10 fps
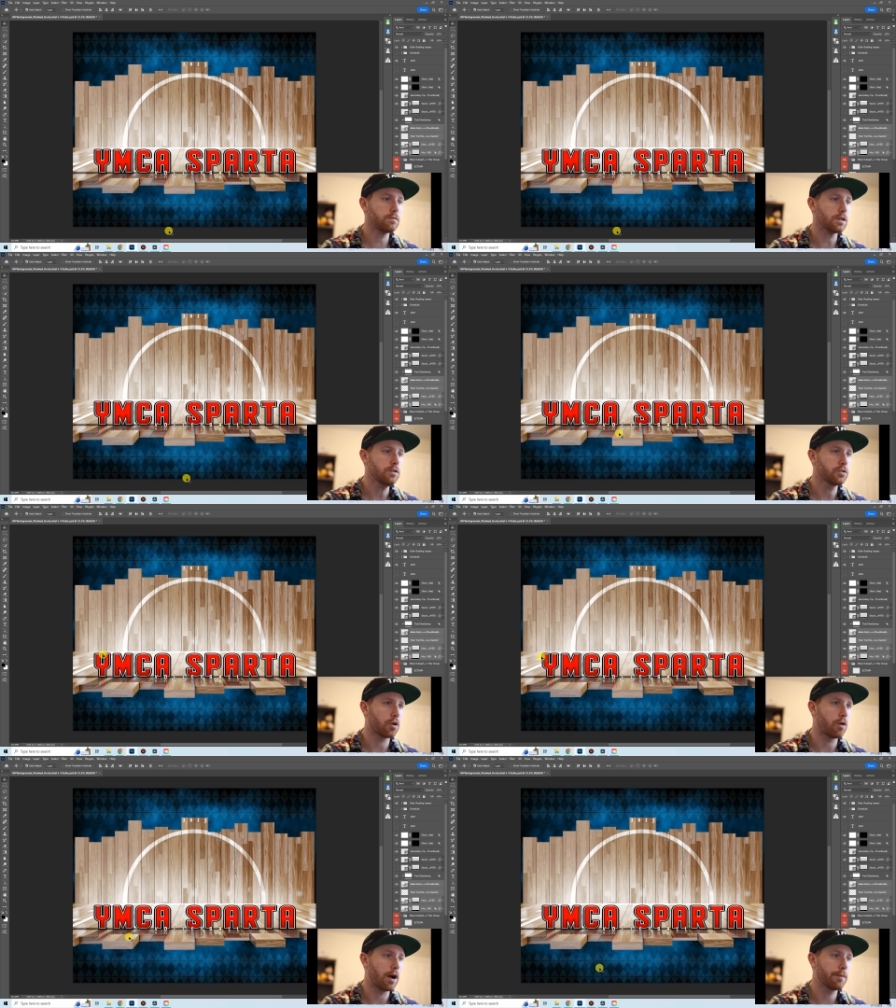
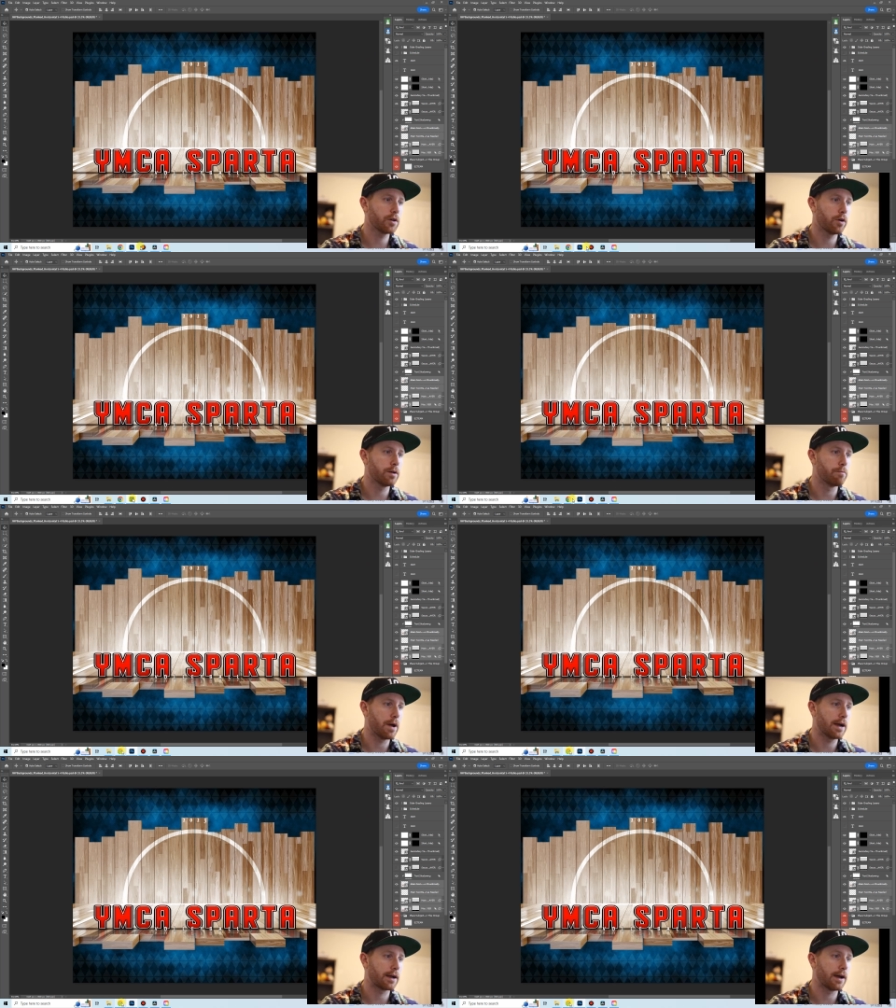So I'm going to go ahead
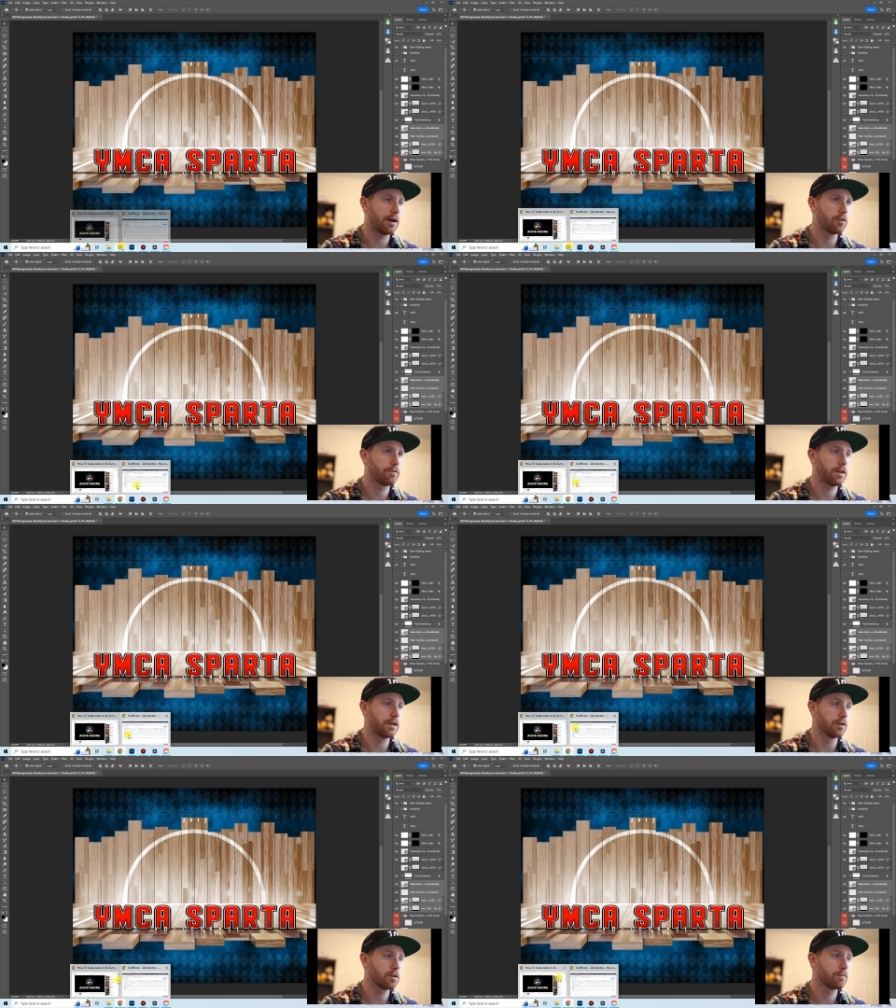back out of
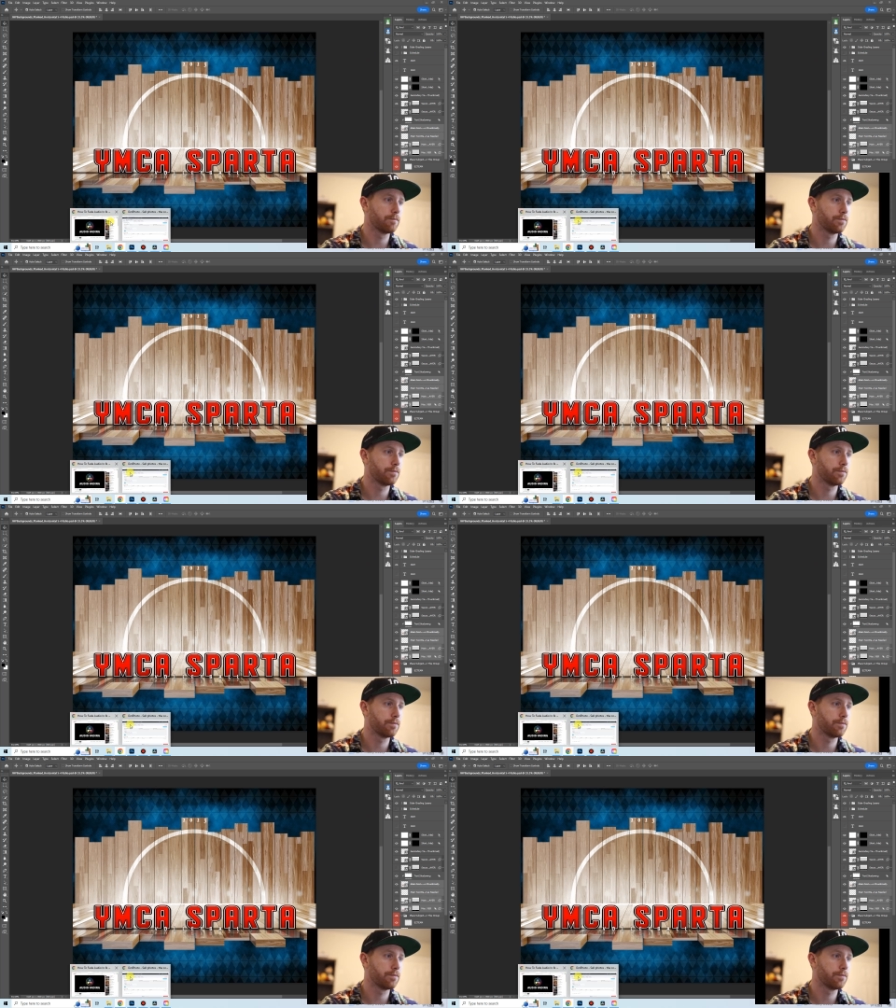here